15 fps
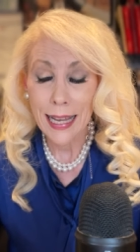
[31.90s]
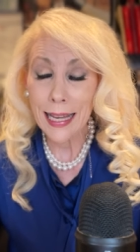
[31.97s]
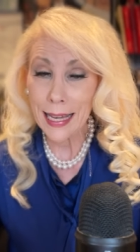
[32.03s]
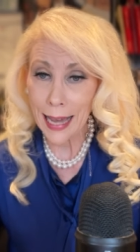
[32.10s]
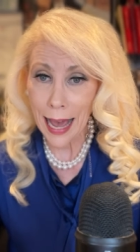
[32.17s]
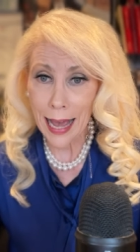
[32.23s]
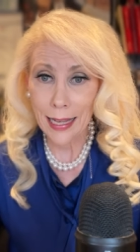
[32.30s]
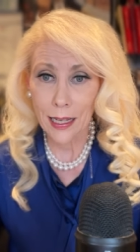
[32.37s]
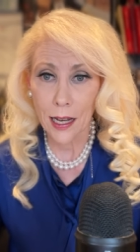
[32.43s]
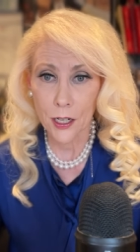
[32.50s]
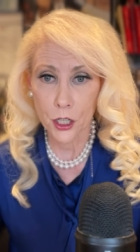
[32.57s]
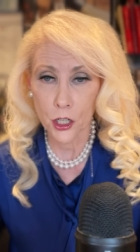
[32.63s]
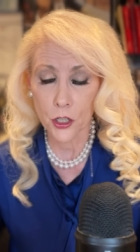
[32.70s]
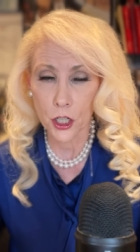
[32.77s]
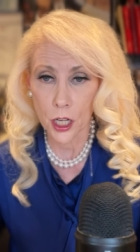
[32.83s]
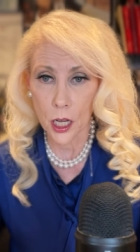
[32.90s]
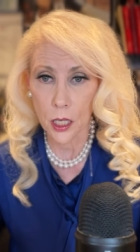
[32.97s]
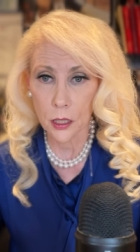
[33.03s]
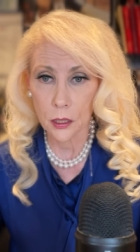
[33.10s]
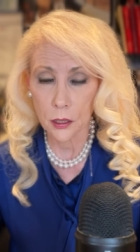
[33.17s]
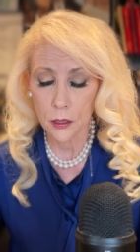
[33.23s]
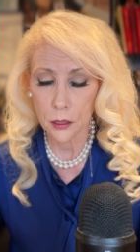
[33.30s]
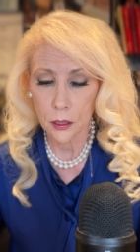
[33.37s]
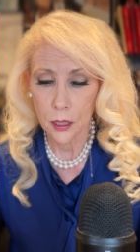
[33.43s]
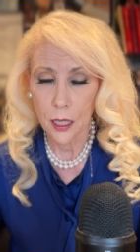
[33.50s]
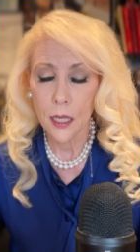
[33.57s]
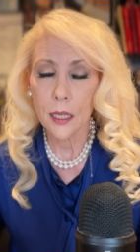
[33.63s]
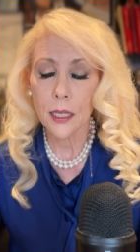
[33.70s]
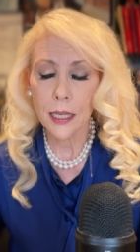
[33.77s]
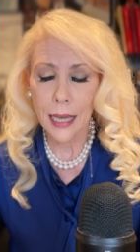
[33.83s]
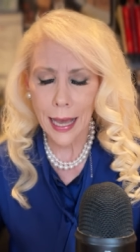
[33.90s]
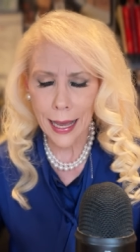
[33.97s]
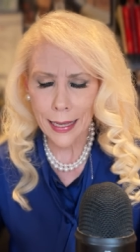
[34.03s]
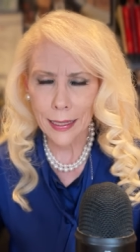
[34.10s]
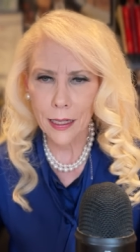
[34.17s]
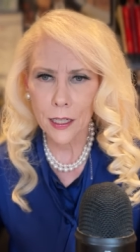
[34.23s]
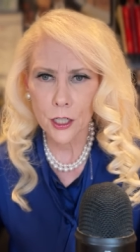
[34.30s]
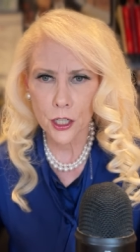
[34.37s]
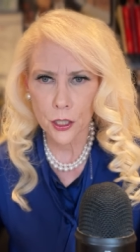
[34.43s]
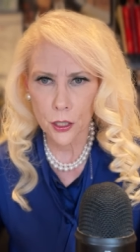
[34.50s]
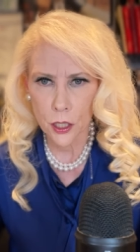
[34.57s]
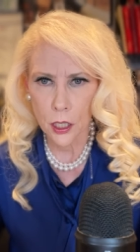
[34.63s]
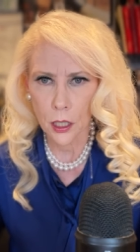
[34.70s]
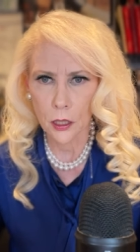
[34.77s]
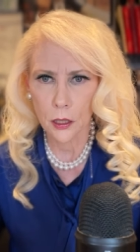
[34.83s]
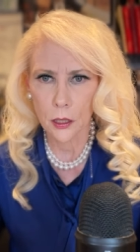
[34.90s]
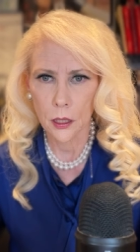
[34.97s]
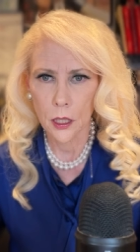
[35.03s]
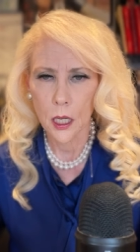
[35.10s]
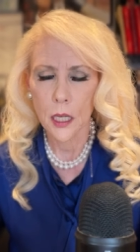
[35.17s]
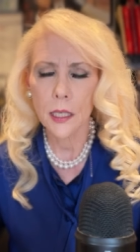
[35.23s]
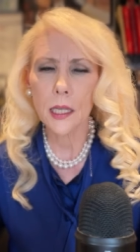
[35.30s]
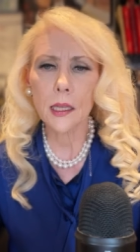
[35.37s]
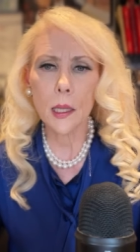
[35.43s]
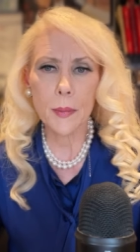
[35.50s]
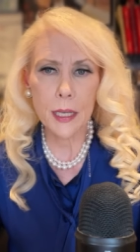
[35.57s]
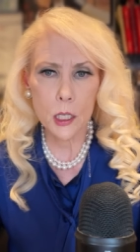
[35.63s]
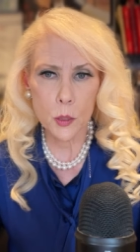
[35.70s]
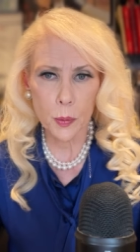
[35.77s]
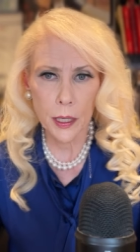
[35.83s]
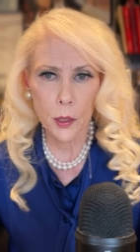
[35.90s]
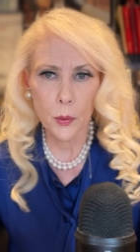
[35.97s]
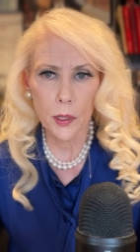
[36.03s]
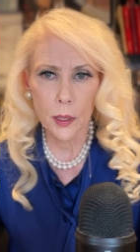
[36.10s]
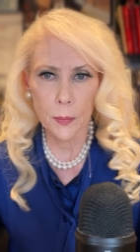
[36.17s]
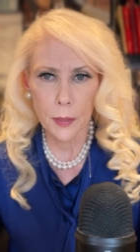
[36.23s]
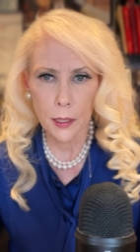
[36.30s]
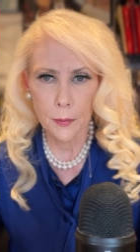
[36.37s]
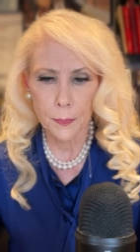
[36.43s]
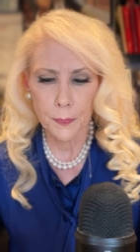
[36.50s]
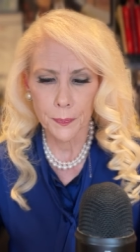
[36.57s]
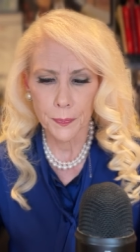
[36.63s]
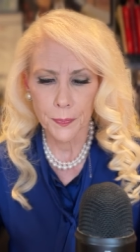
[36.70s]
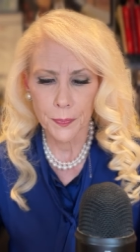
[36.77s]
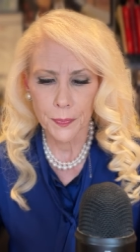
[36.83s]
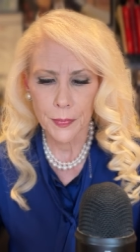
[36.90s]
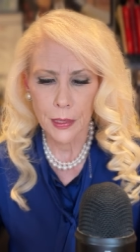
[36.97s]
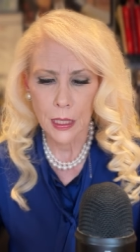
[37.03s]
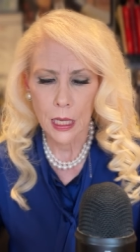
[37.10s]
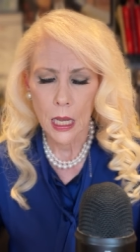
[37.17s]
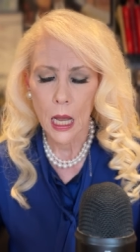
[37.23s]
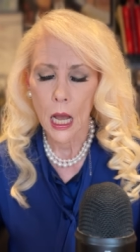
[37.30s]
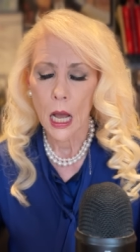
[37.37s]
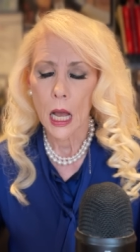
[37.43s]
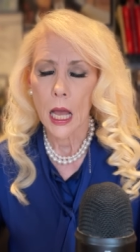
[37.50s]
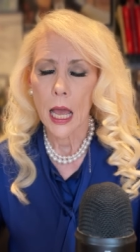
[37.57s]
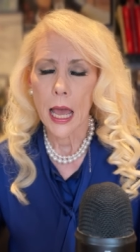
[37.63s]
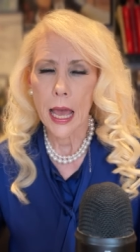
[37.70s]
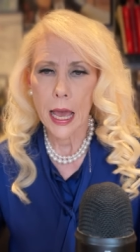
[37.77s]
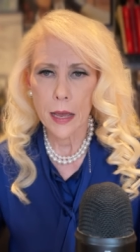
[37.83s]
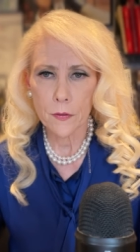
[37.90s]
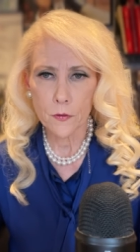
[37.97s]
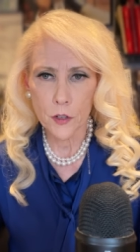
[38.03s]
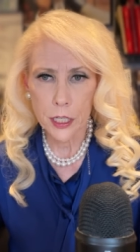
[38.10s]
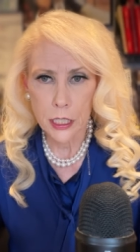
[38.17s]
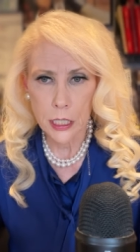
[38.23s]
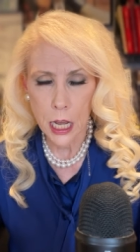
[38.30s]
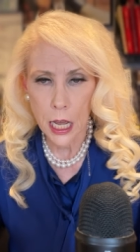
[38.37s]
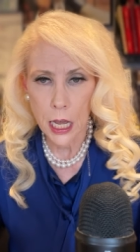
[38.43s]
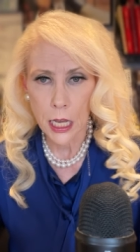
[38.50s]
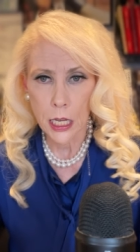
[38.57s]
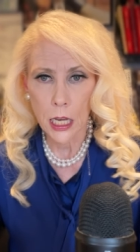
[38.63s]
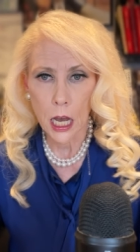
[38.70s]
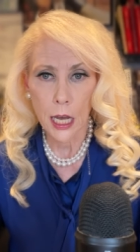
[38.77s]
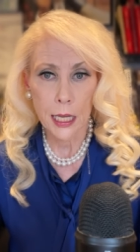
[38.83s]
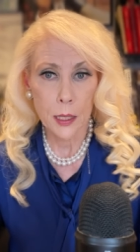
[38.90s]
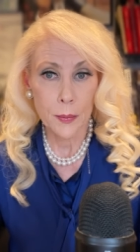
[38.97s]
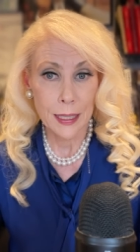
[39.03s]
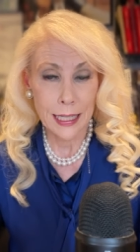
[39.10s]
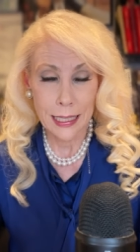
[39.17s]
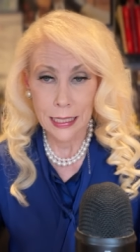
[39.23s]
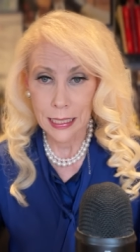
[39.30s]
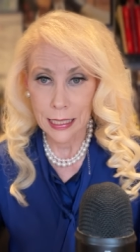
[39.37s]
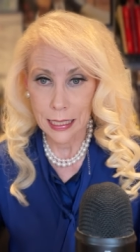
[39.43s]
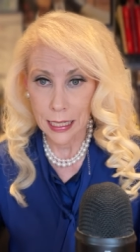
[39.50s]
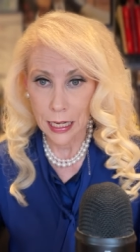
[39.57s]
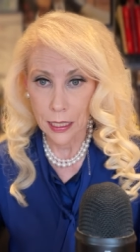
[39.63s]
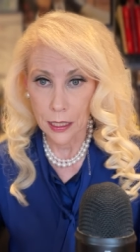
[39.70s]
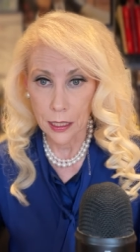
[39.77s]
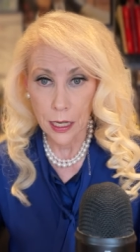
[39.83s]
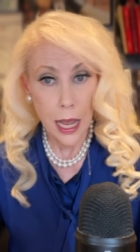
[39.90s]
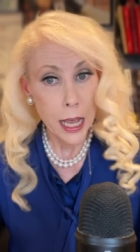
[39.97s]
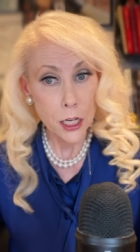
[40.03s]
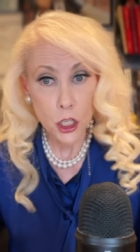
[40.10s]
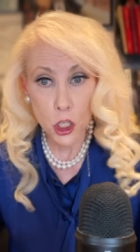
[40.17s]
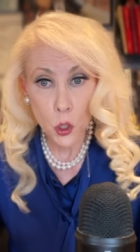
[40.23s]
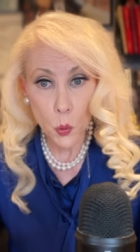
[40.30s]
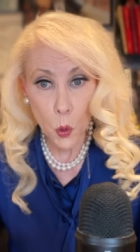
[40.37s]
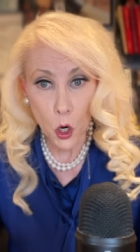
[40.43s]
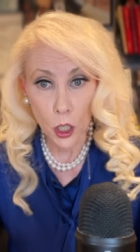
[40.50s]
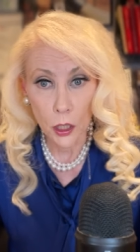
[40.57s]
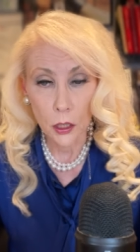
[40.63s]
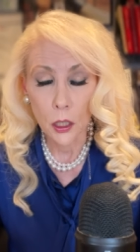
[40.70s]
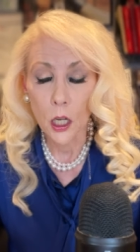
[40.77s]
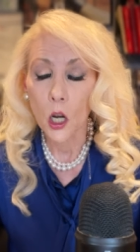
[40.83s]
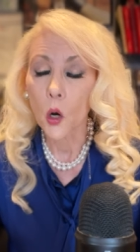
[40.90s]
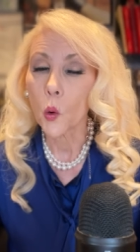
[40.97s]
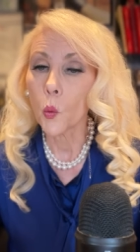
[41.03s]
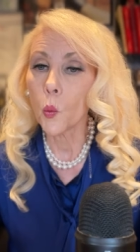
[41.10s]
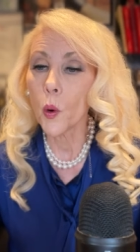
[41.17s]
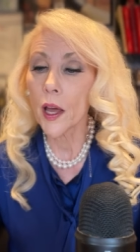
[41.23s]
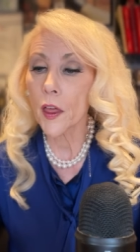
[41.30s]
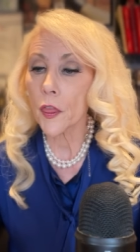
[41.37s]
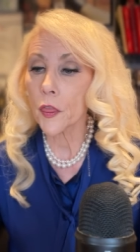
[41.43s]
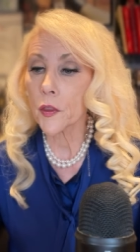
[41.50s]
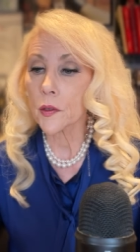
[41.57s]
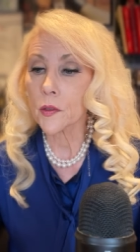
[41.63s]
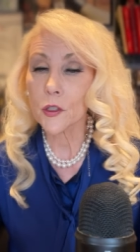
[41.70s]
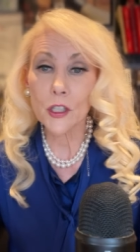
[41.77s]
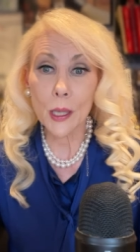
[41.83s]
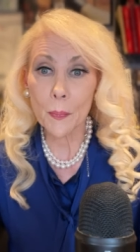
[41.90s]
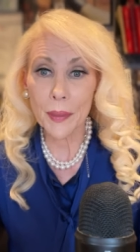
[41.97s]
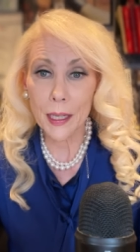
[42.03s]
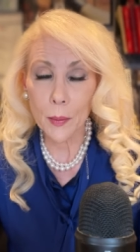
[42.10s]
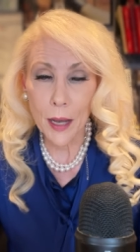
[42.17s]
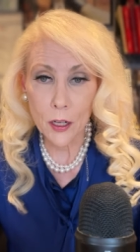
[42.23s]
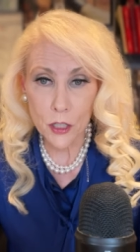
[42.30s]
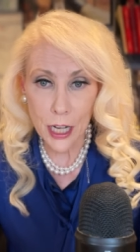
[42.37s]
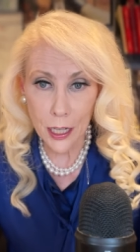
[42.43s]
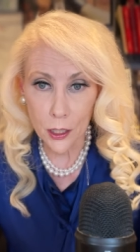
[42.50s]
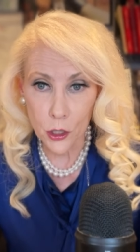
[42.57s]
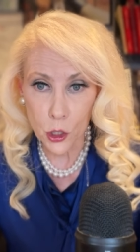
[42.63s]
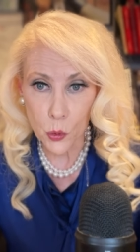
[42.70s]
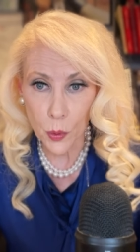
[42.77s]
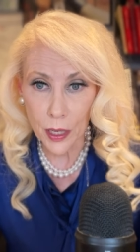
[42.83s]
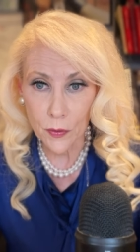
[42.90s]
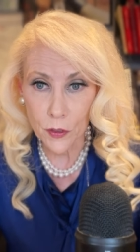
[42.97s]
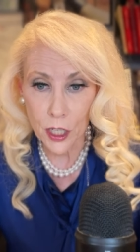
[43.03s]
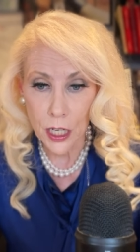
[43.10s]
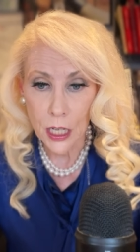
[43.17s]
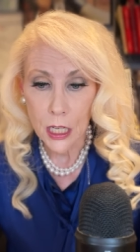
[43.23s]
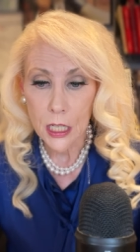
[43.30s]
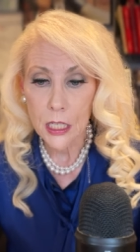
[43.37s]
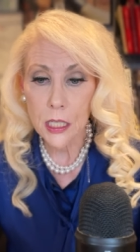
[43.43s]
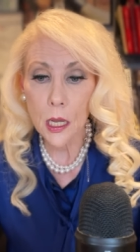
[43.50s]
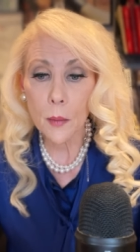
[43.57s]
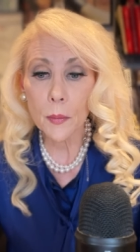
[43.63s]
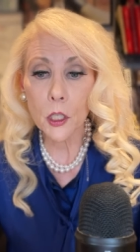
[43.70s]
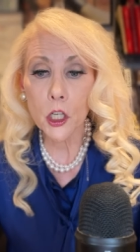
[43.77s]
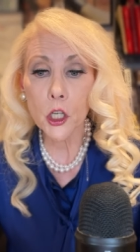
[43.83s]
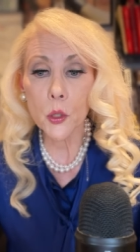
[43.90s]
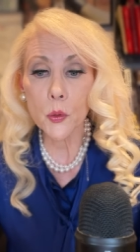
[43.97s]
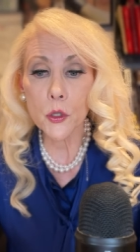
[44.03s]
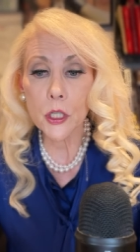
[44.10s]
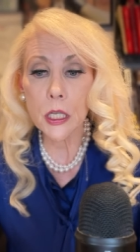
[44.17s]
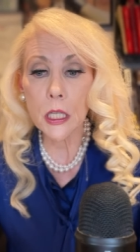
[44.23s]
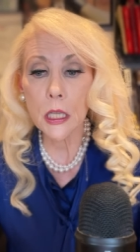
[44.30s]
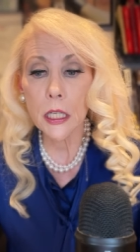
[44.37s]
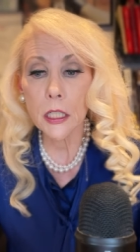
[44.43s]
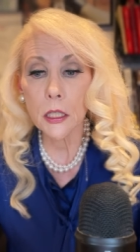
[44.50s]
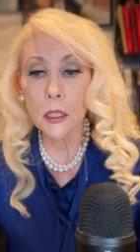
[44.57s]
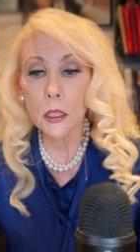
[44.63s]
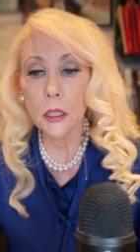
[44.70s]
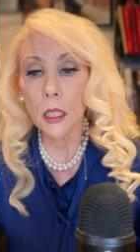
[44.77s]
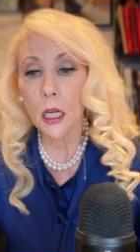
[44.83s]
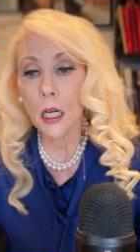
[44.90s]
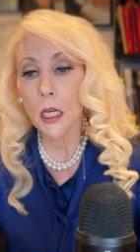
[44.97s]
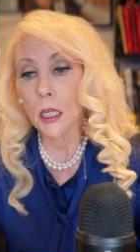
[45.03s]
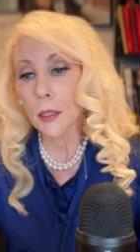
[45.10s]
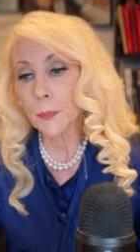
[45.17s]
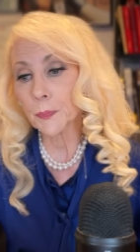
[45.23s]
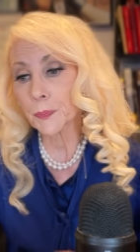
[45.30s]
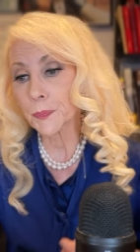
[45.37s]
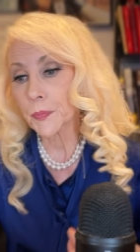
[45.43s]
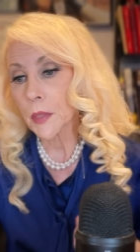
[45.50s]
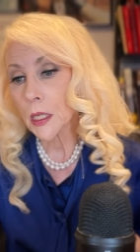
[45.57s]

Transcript: Cat got your tongue? Cat got your tongue. Now, let me explain what I mean. Every day I am inundated, as you are, with something about Taylor Swift. Some cutesy little um,